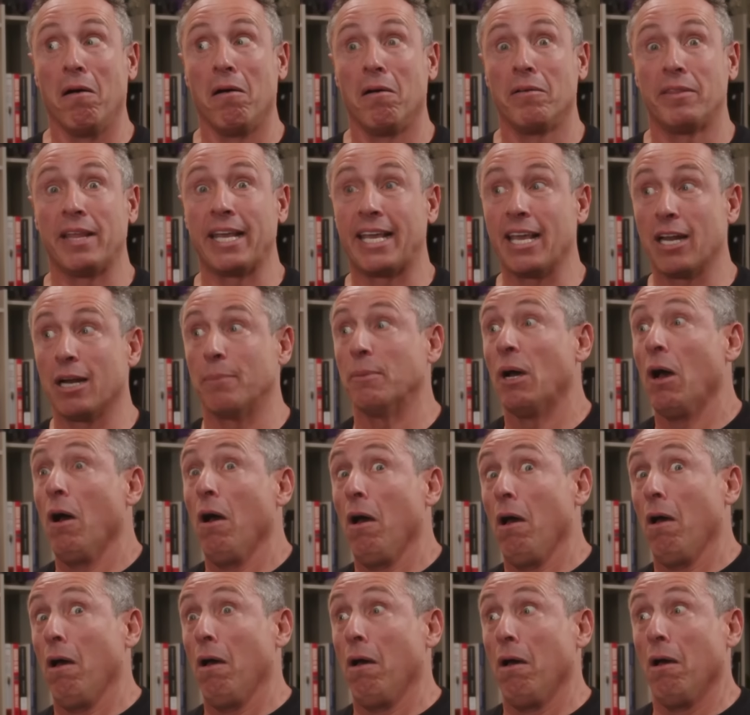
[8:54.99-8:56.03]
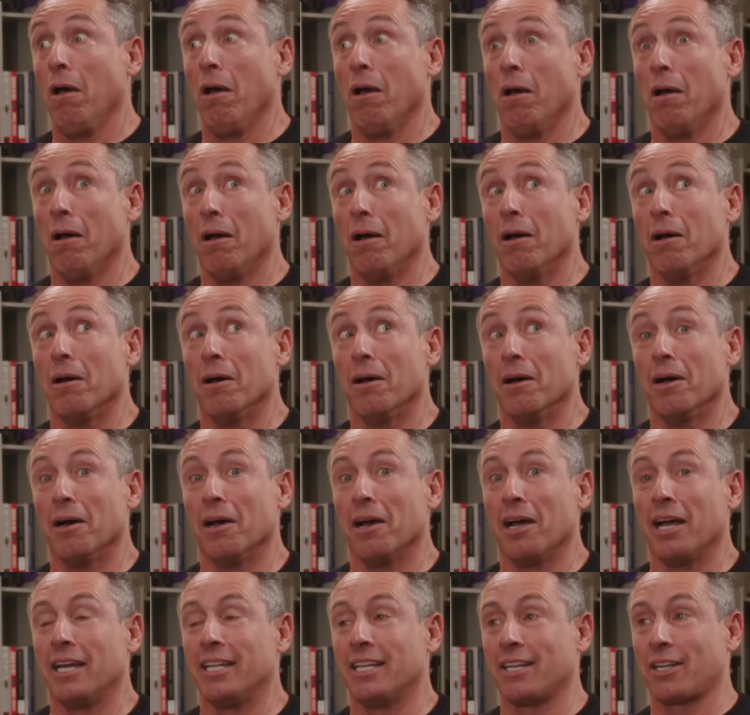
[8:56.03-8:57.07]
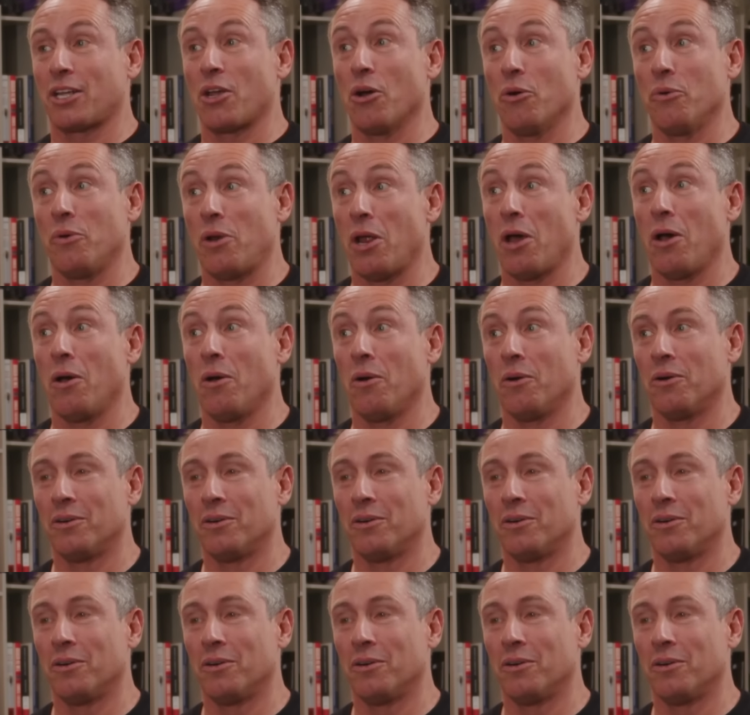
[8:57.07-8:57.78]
they get up and they'll go, no.